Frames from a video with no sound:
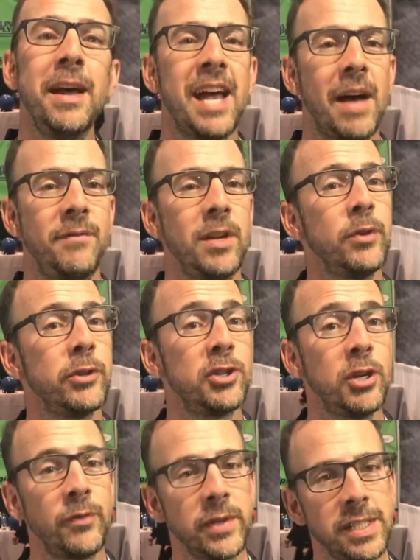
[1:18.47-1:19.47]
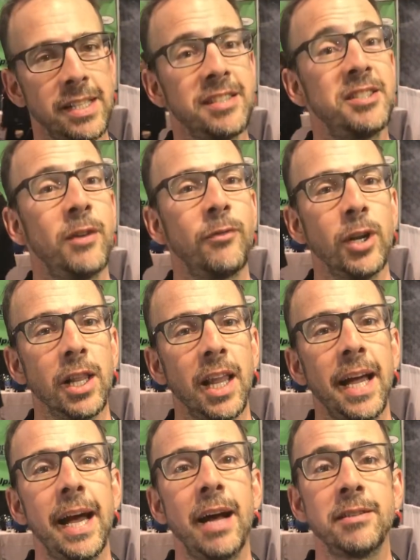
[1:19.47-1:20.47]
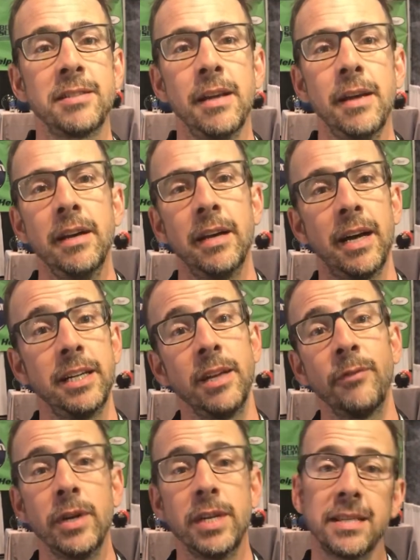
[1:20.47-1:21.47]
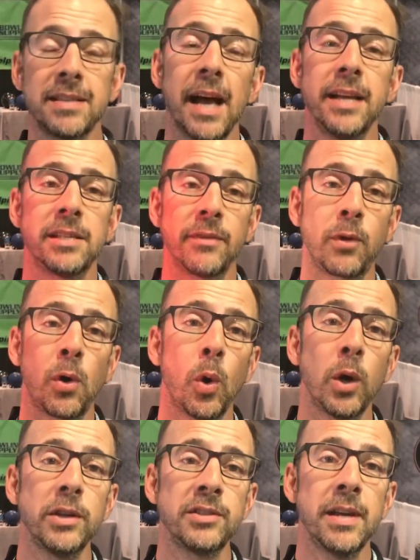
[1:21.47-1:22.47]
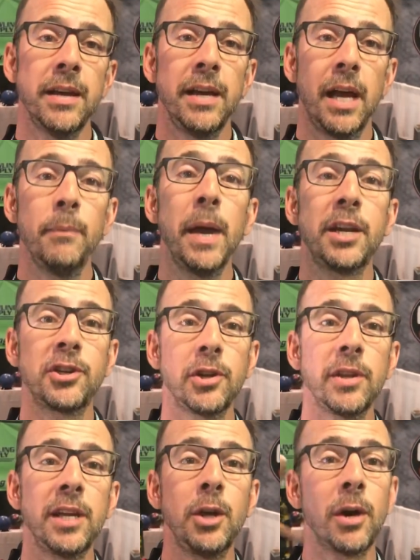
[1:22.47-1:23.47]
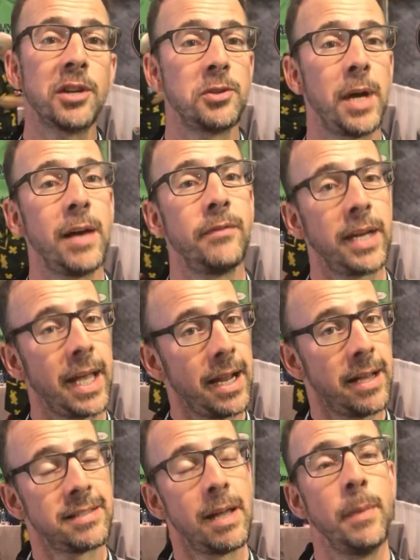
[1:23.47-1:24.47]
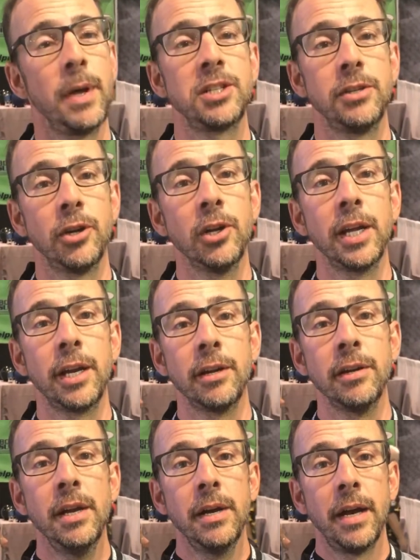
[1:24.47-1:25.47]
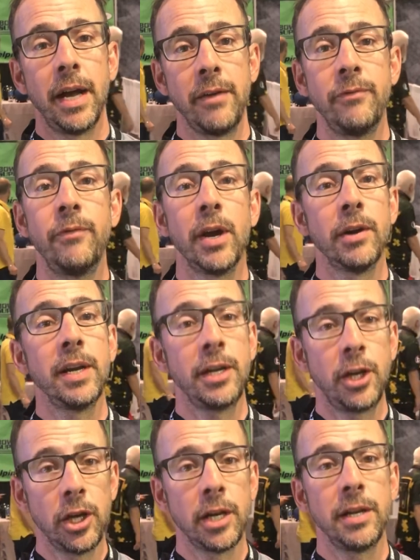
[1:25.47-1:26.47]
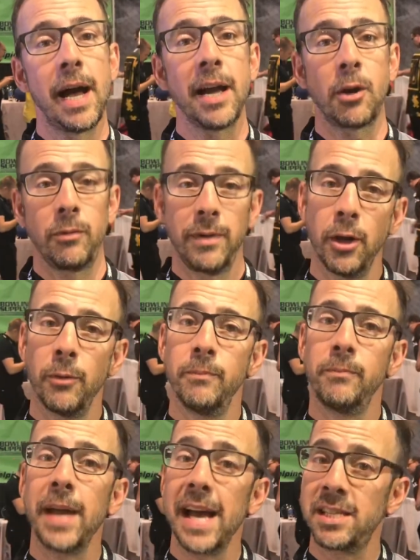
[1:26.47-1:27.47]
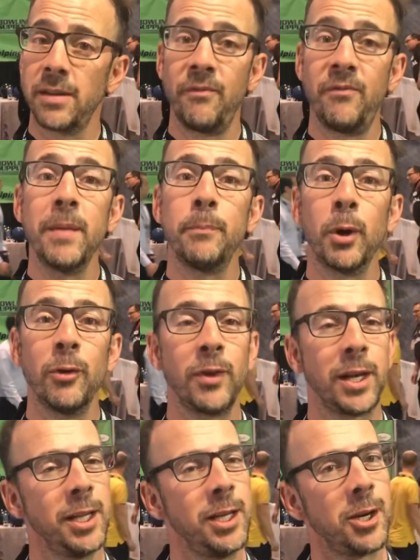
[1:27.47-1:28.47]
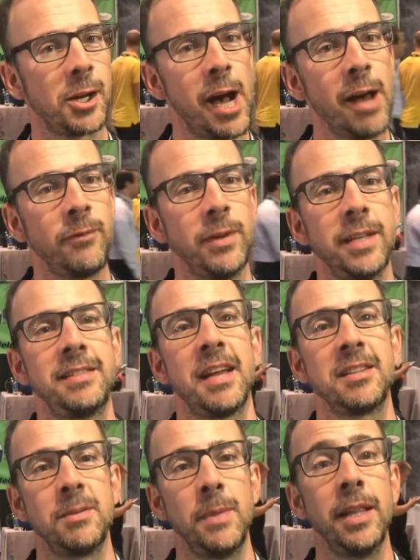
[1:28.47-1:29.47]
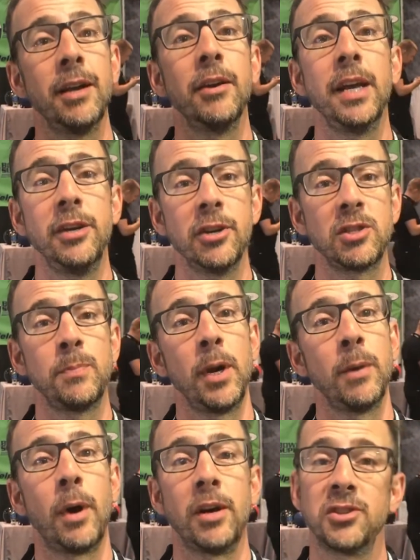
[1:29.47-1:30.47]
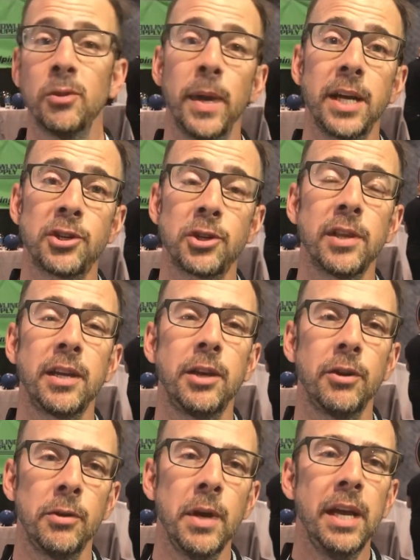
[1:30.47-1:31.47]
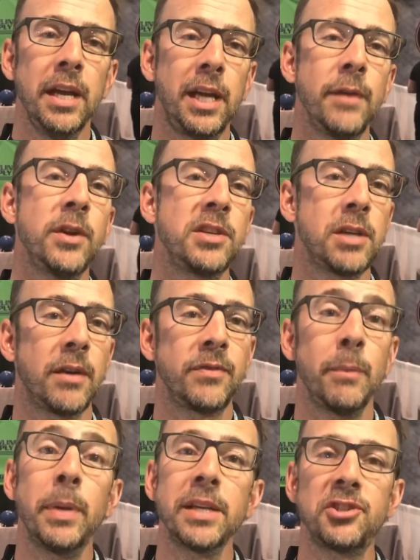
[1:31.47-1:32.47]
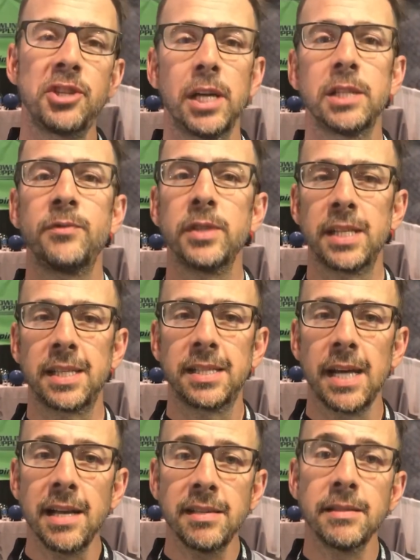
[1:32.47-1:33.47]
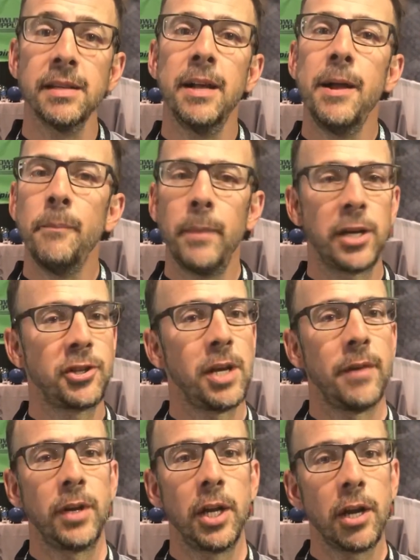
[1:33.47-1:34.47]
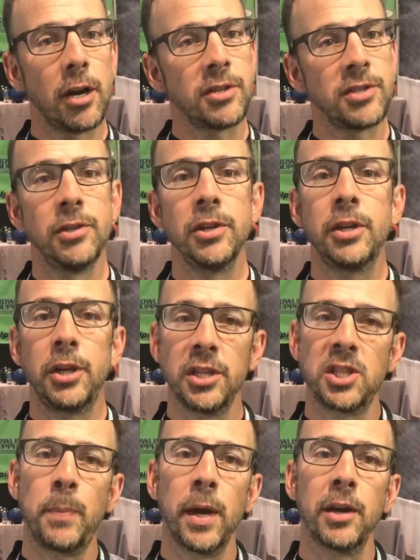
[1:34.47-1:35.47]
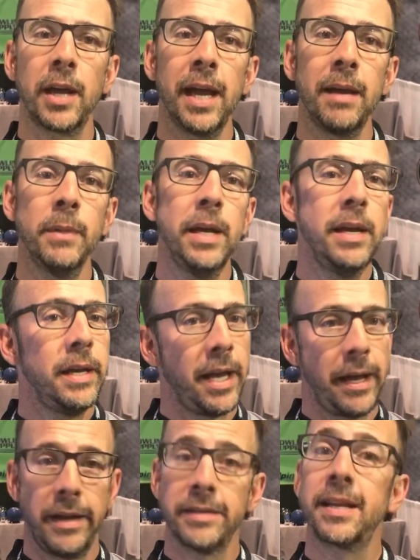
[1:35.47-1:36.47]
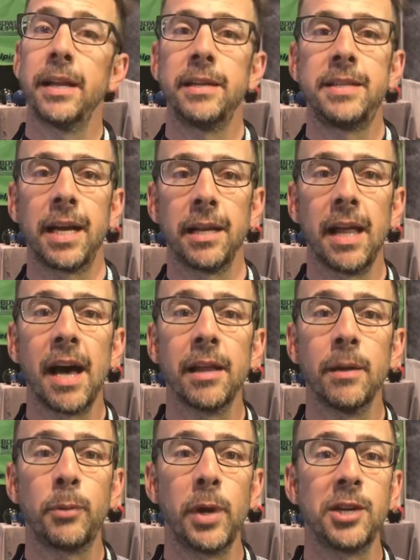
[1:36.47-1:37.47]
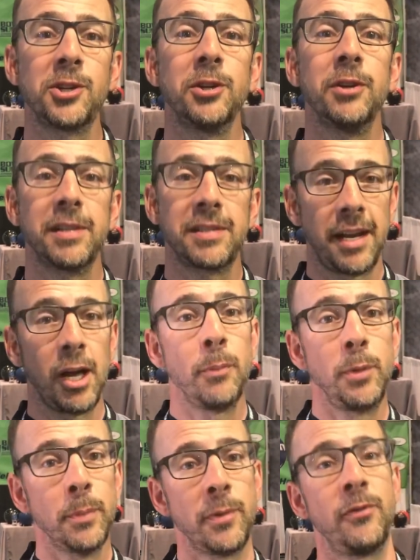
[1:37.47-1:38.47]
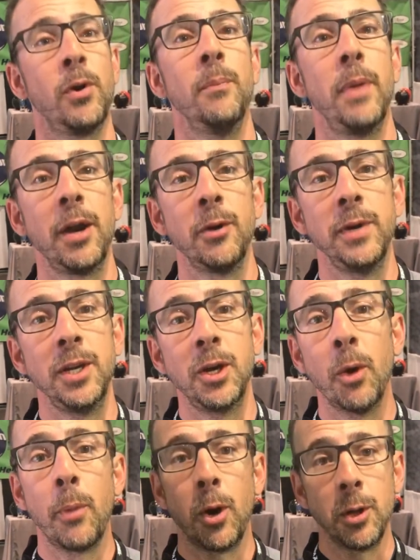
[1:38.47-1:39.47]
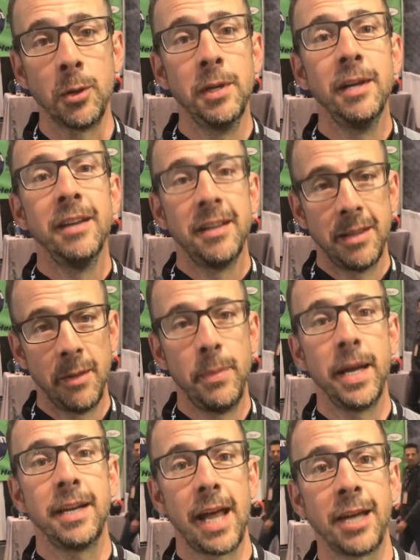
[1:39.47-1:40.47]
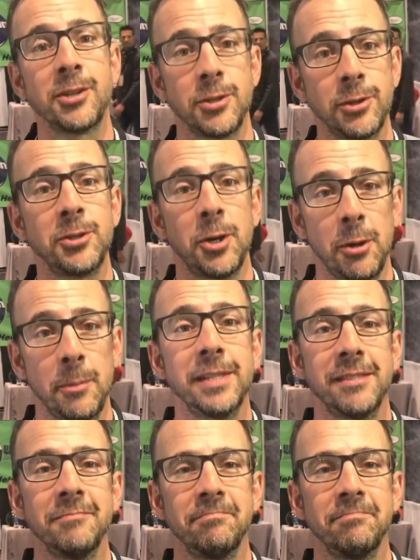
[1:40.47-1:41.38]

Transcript: have different surfaces, different layouts, different designs of cores, and make sure that you also have, again, as I mentioned earlier, a very good, has to fit perfectly, your confidence has to be there in your spare ball. So make sure that you give yourself the best chance for success, make sure you have a good arsenal, good spare game, and it's going to take a lot of the pressure, and it's going to help you perform better when you go bowl the big national tournaments.